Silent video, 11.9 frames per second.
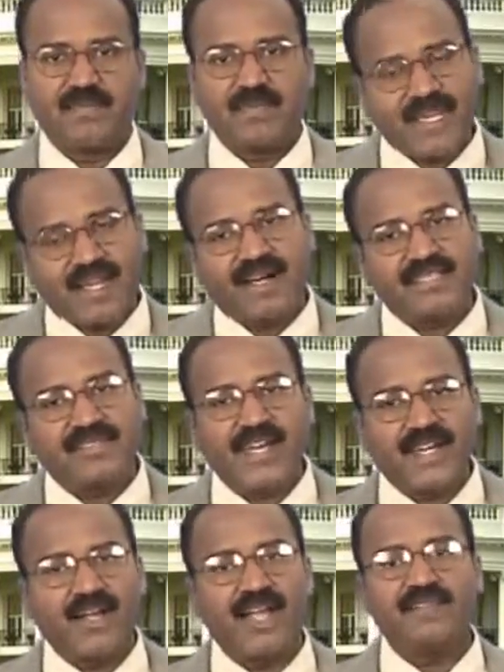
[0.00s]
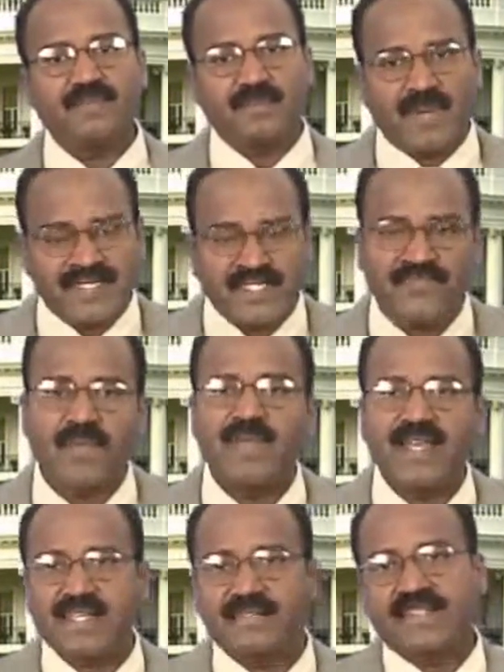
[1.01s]
because we are all much
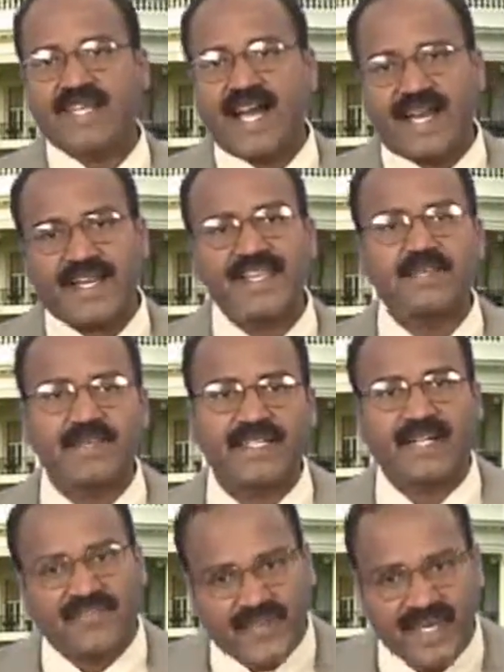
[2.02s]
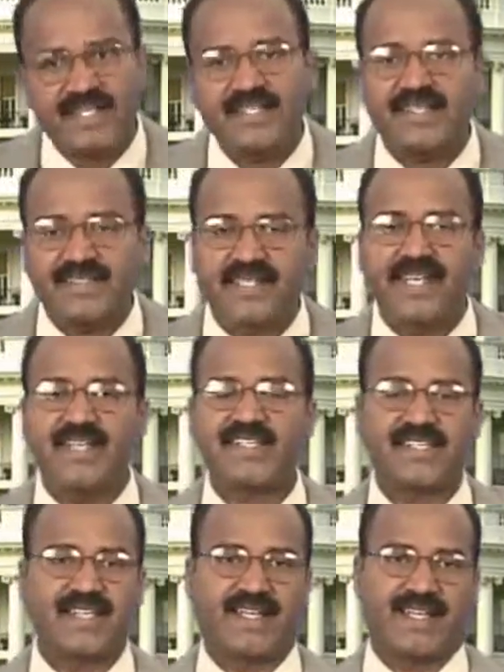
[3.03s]
familiar with the arrangement of entries in a
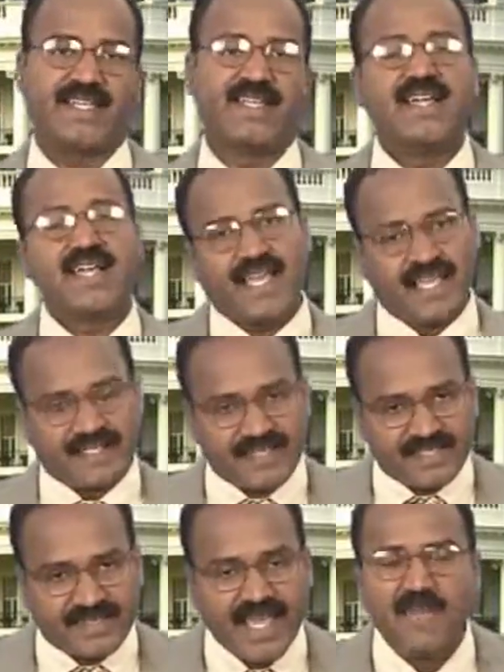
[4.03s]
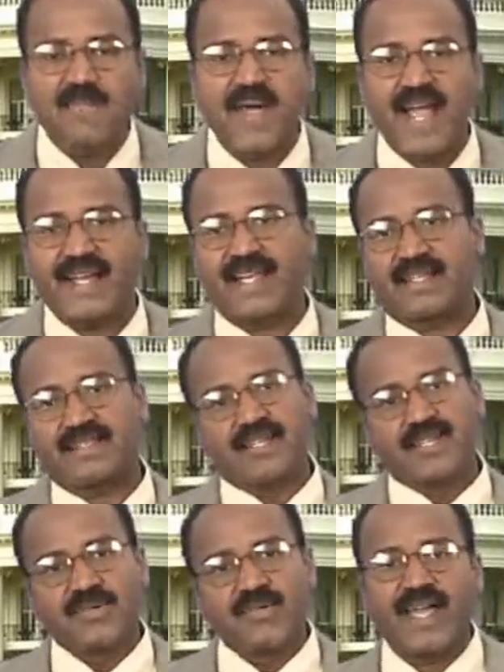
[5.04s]
dictionary. In the same manner,
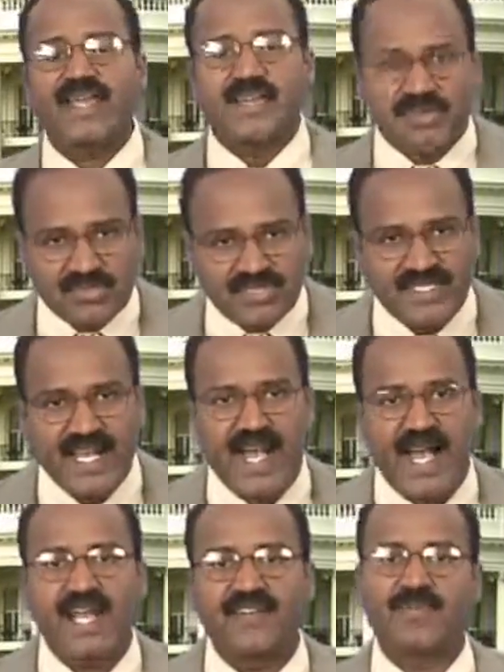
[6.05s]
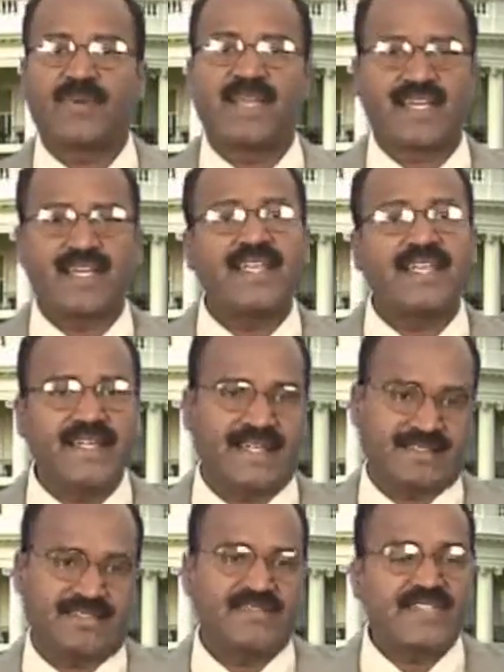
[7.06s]
you can use the alphabetical
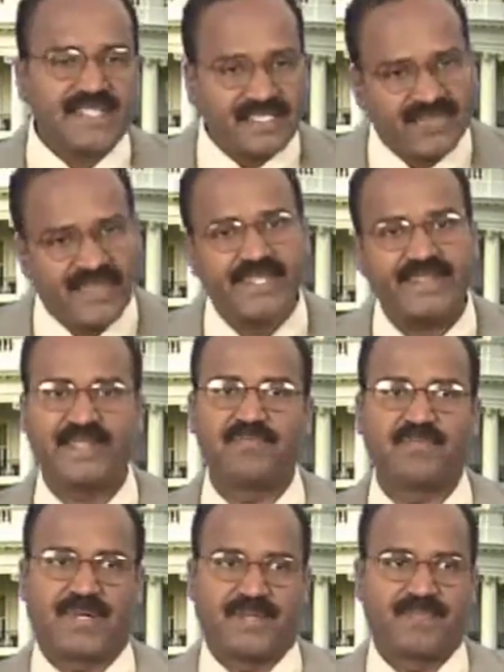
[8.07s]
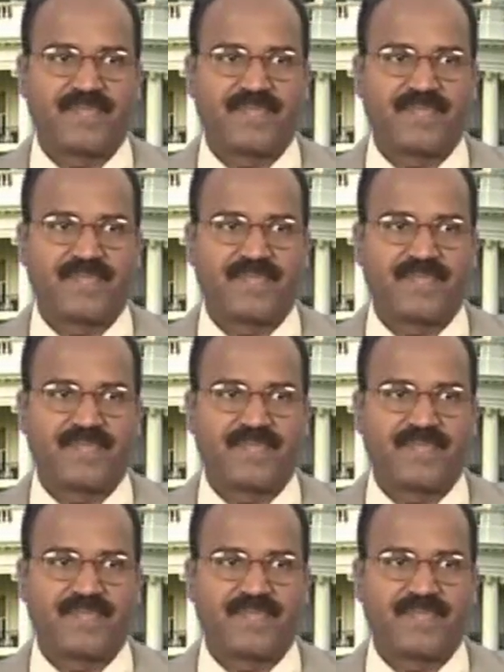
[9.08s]
index, which is very simple.